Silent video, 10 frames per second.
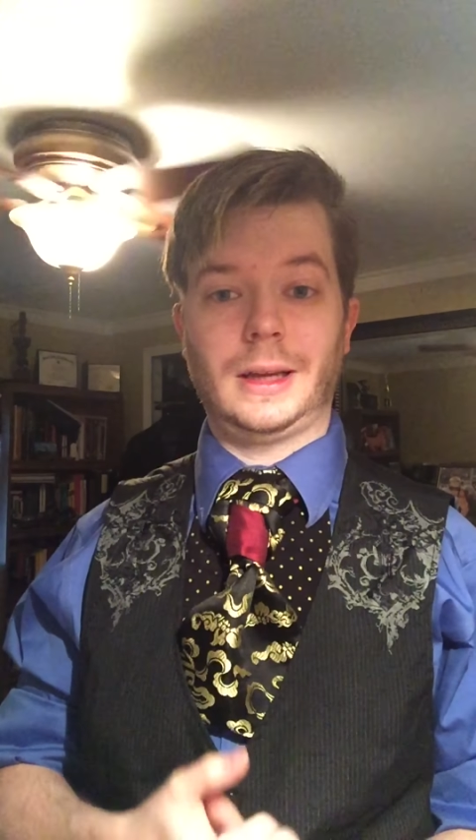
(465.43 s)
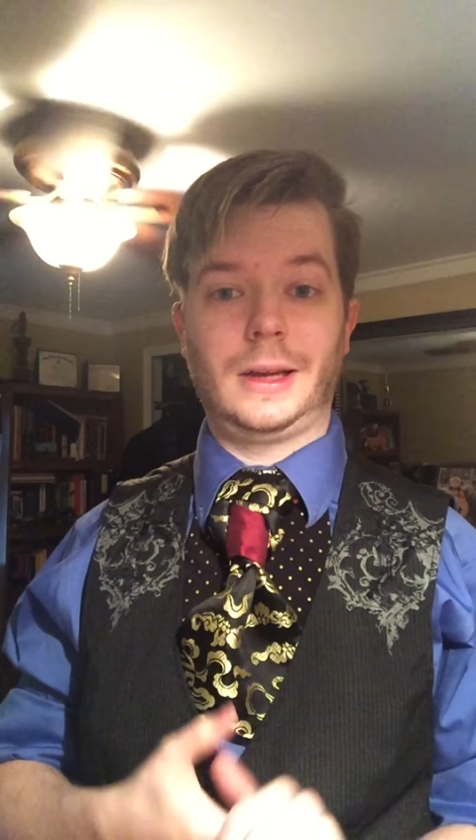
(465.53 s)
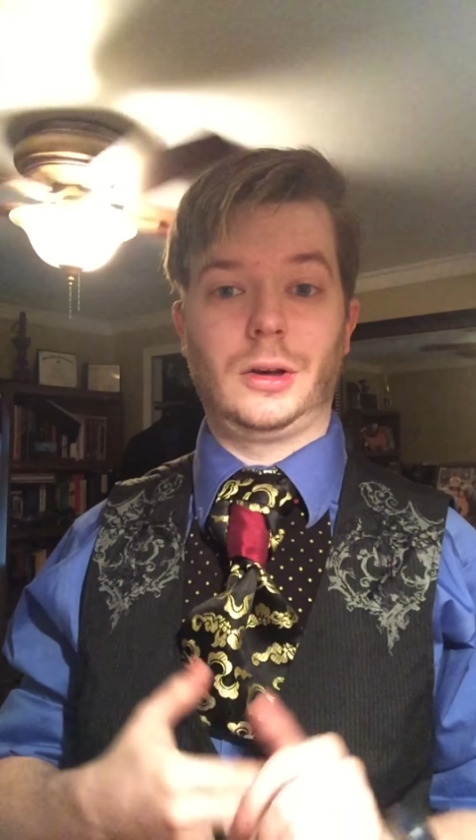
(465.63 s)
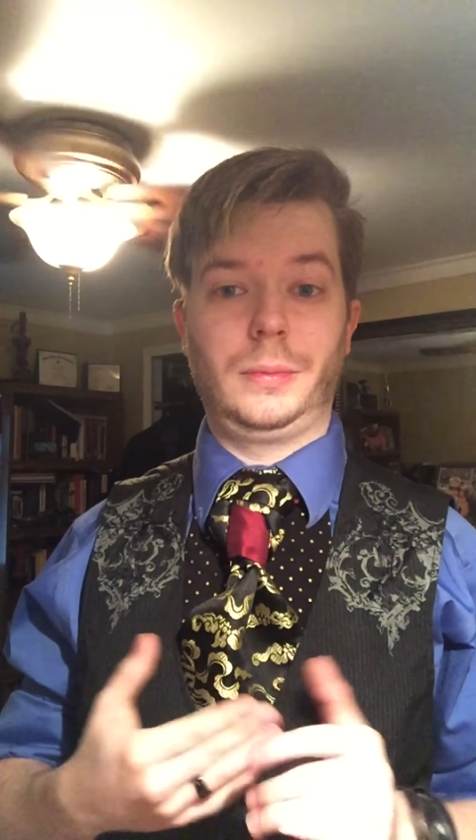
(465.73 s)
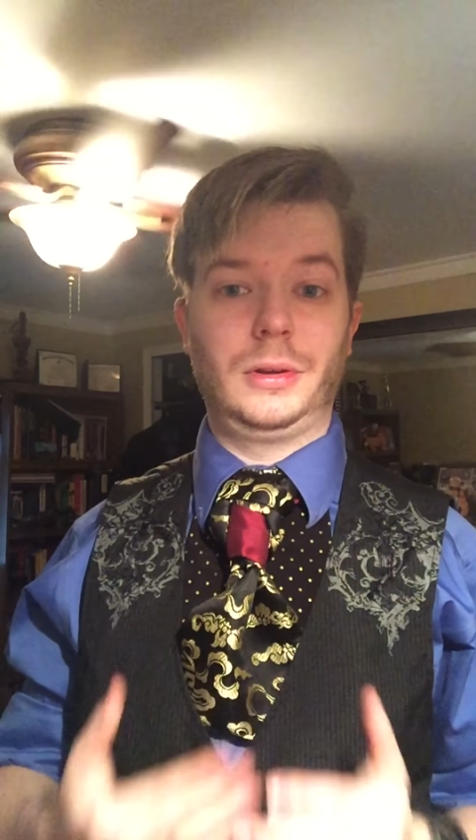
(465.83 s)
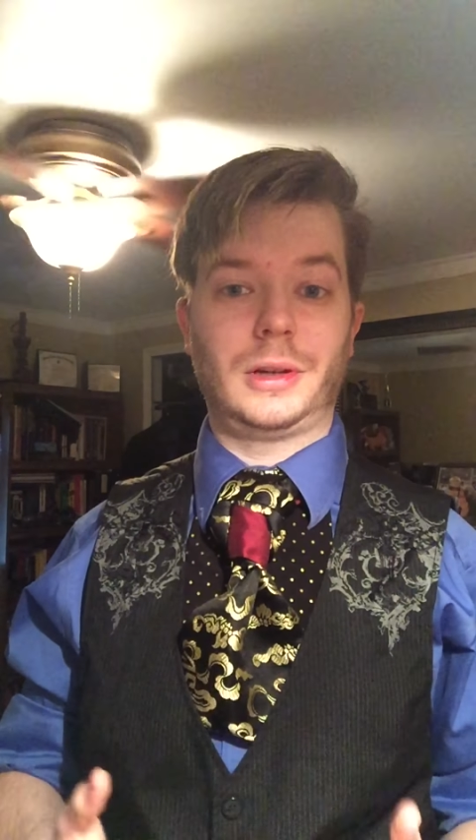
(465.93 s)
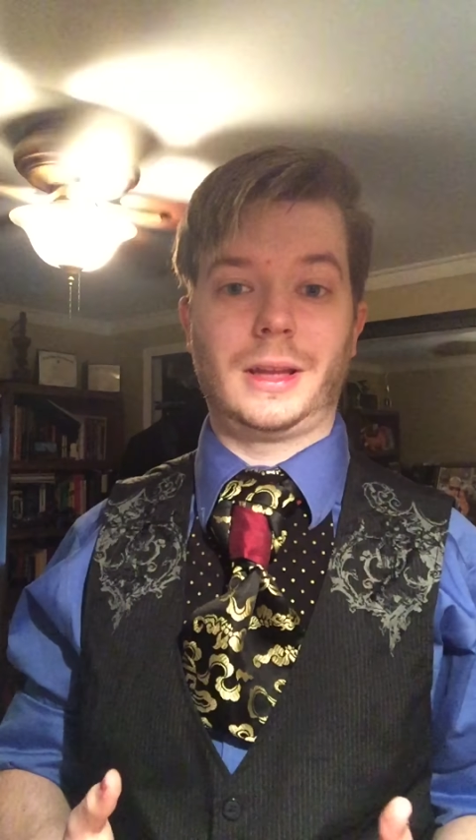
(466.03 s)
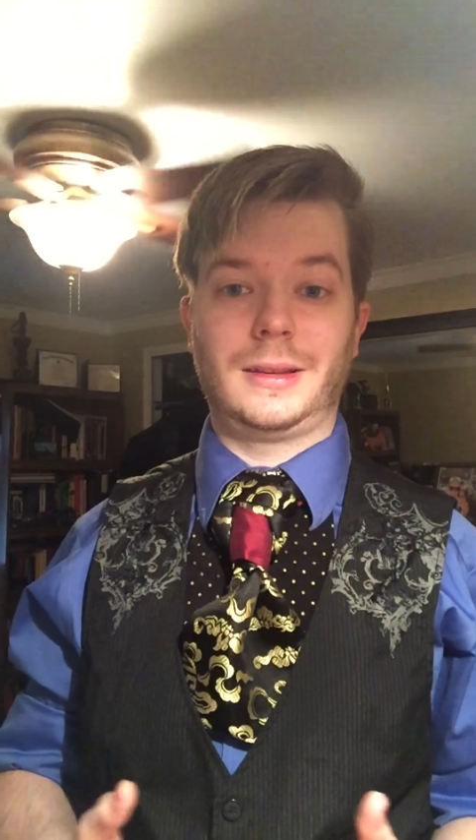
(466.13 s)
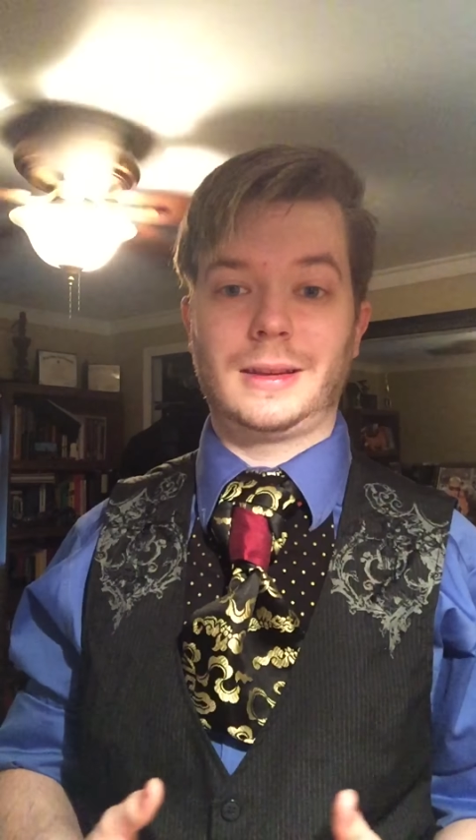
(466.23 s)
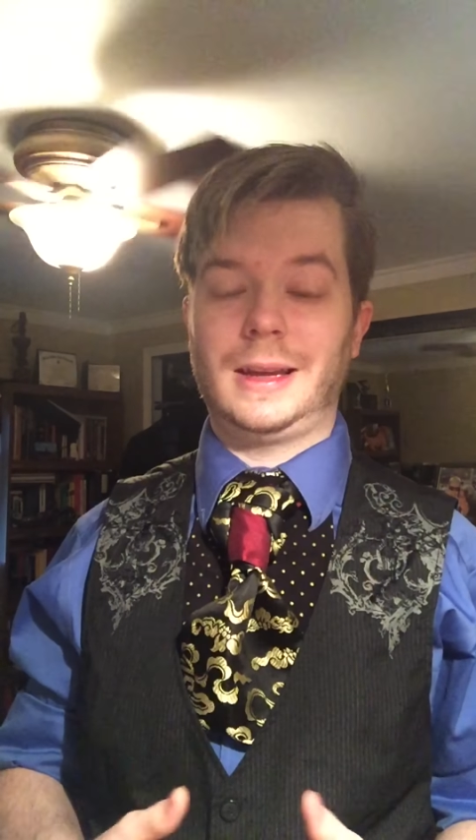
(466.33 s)
I hope you try
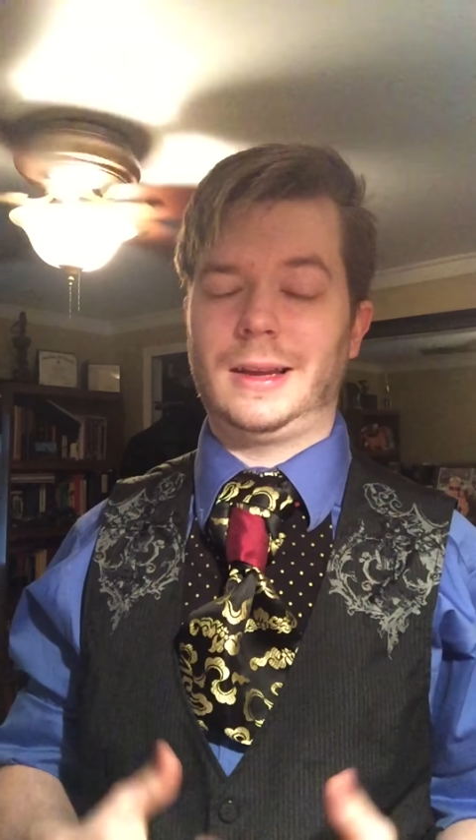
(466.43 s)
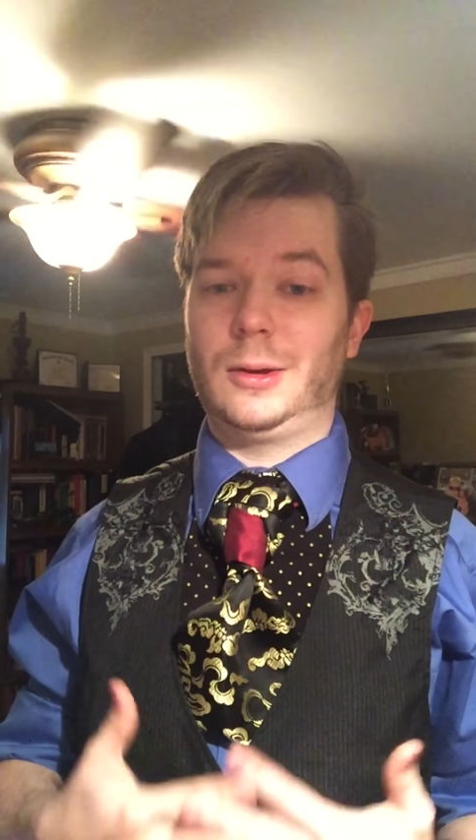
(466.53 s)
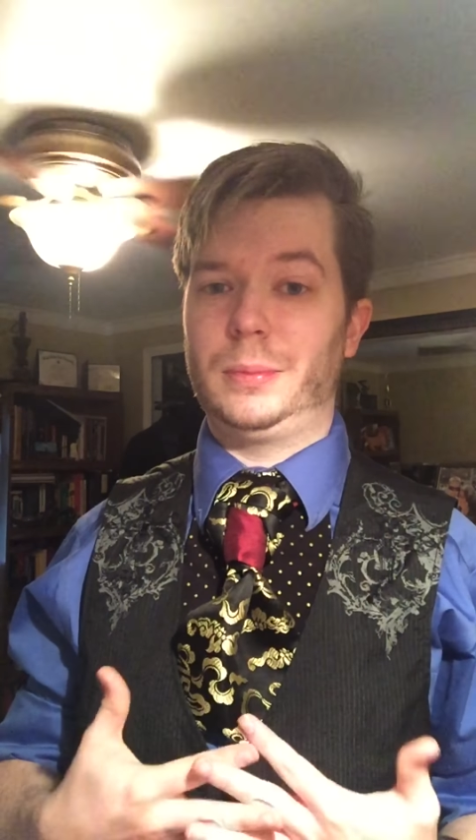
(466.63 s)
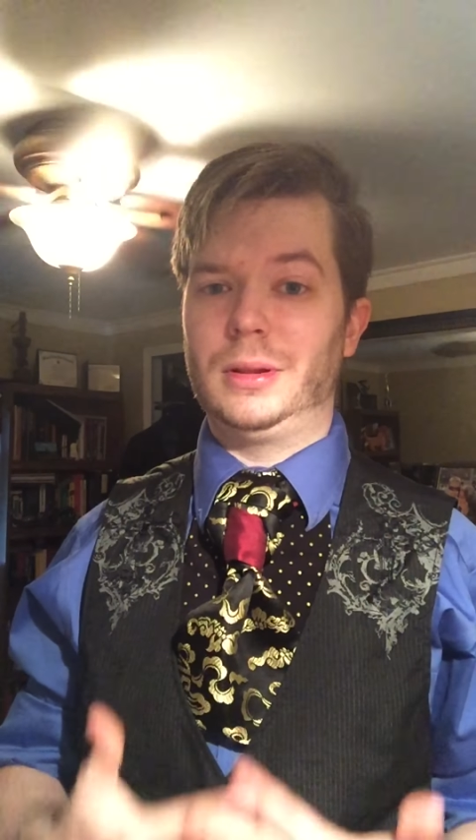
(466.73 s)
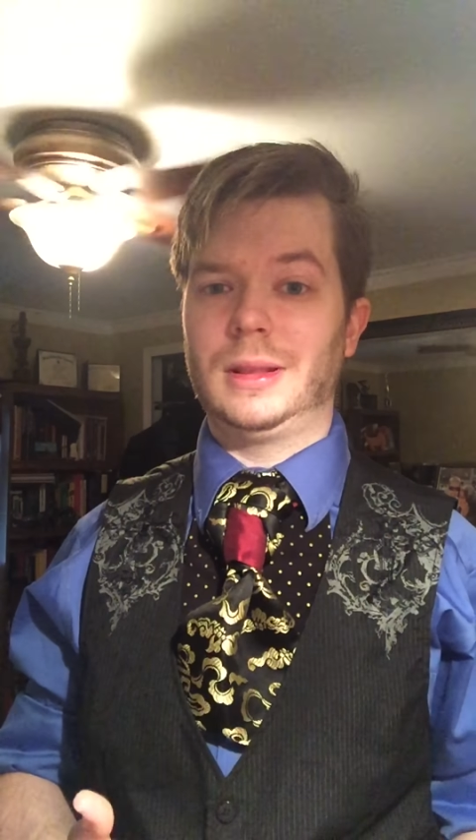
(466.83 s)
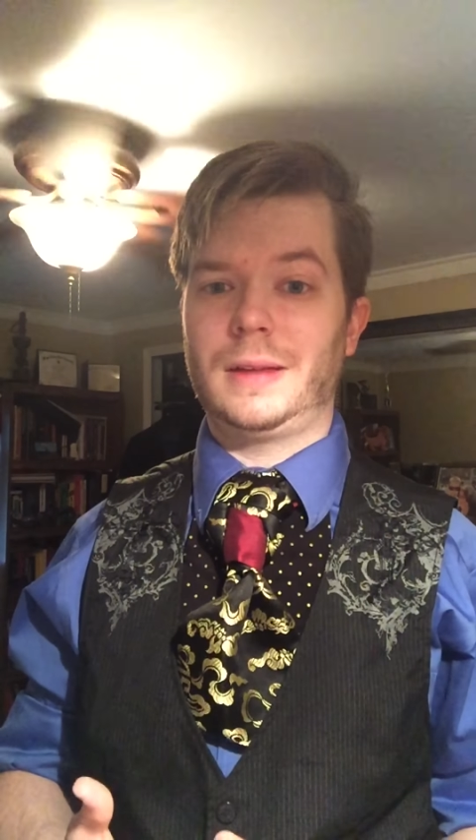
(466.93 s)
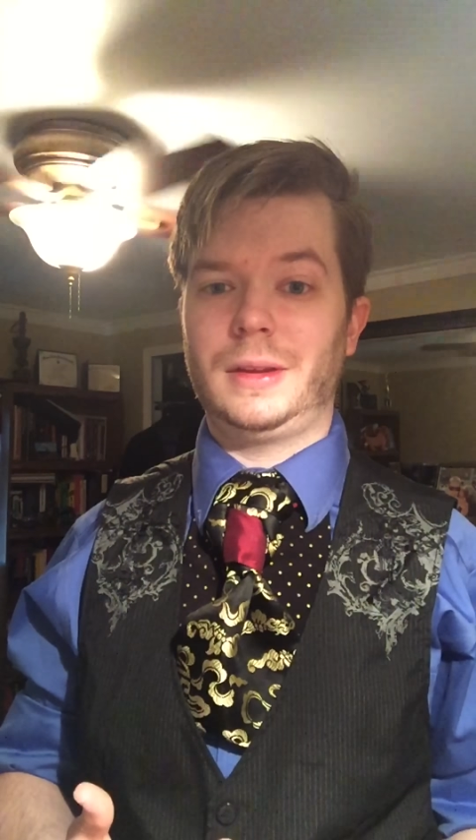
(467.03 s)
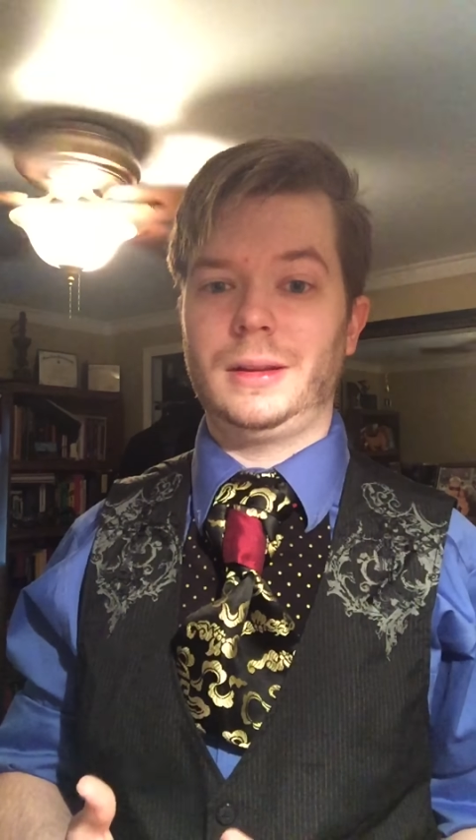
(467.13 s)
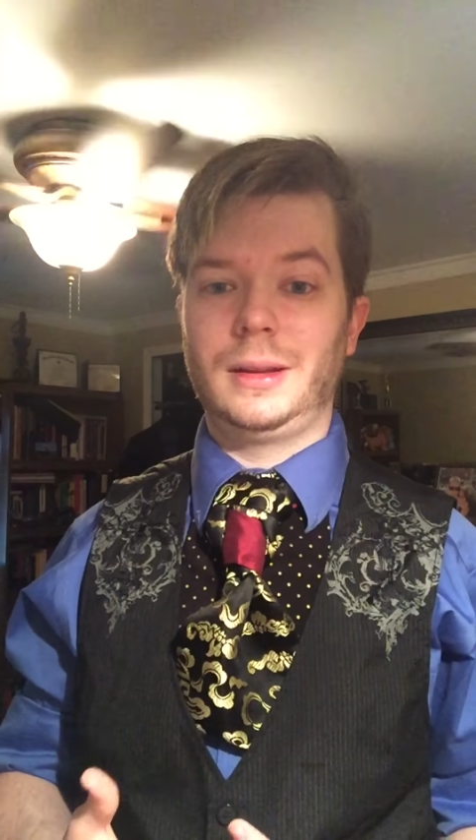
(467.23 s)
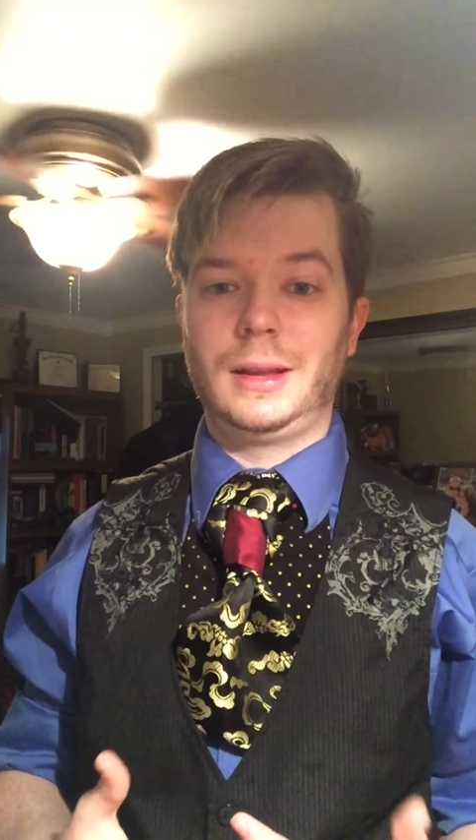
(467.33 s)
this knot, I hope you love it,